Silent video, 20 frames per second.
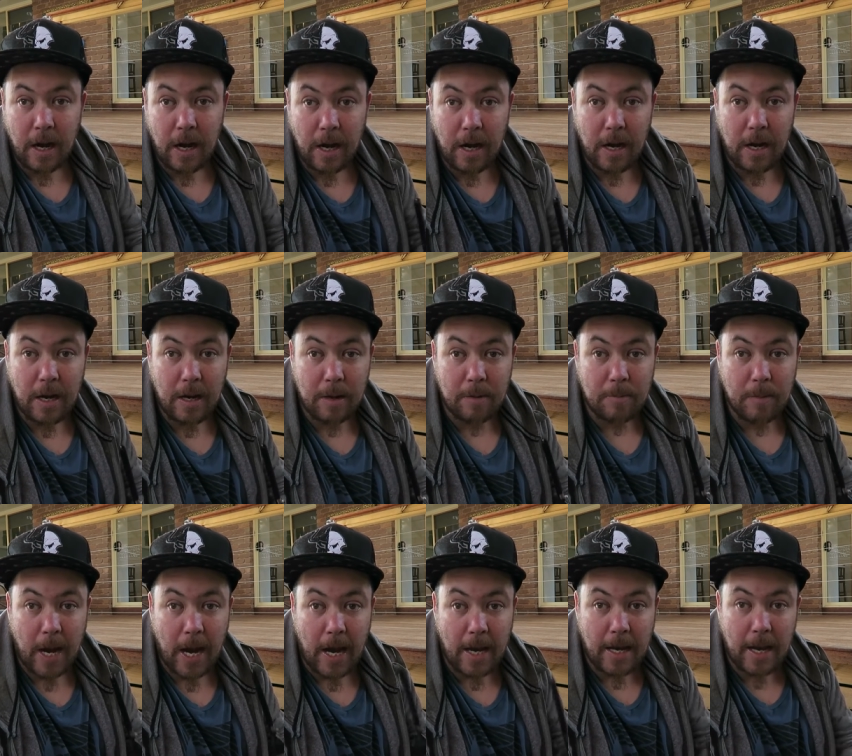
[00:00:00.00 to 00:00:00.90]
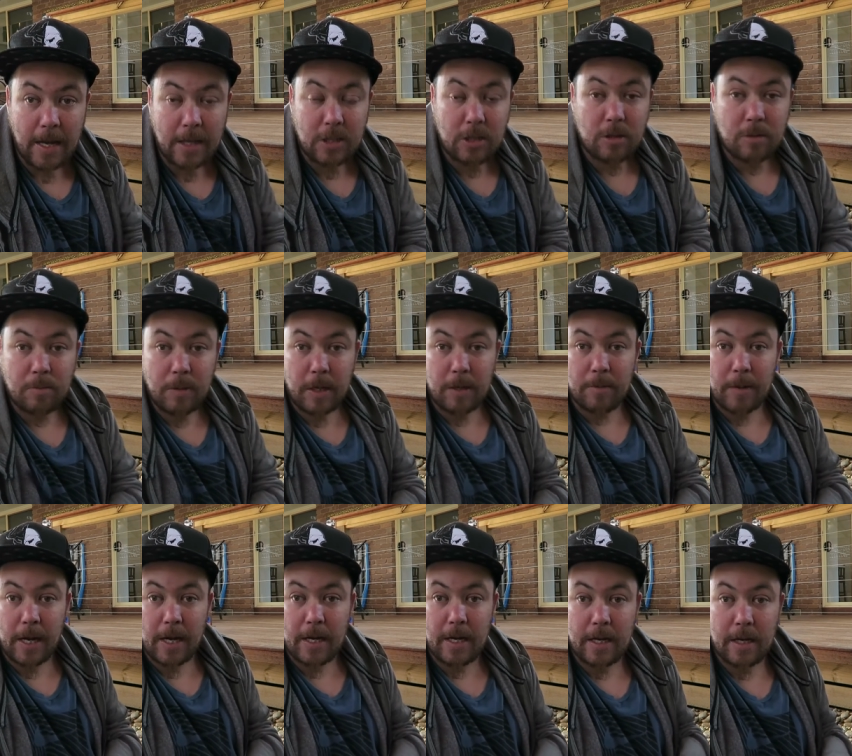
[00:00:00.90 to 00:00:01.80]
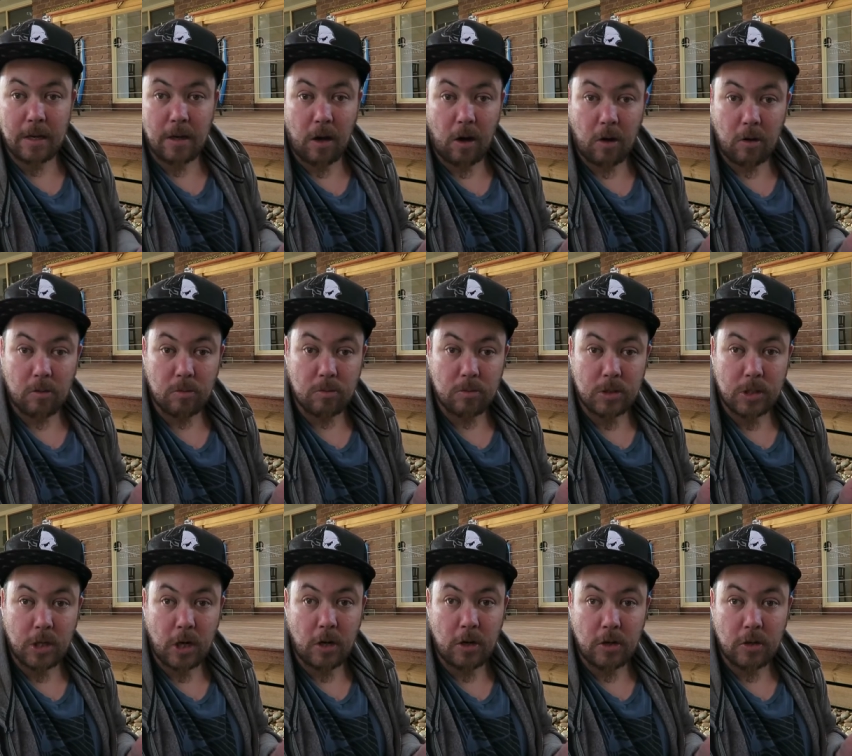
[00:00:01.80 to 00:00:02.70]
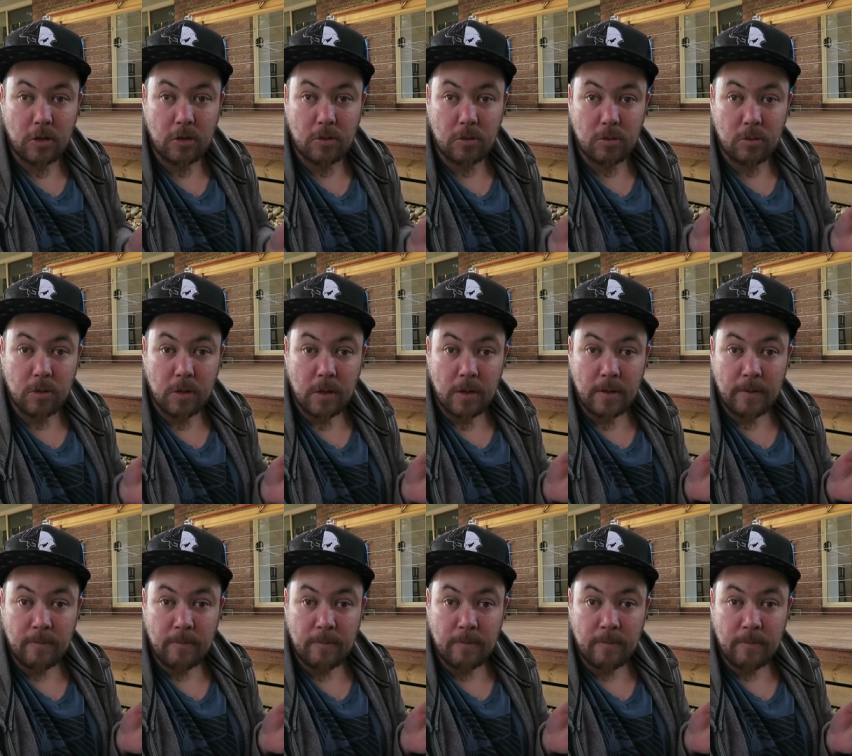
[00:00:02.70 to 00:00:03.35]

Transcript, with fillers: and that should be about it. I'll show you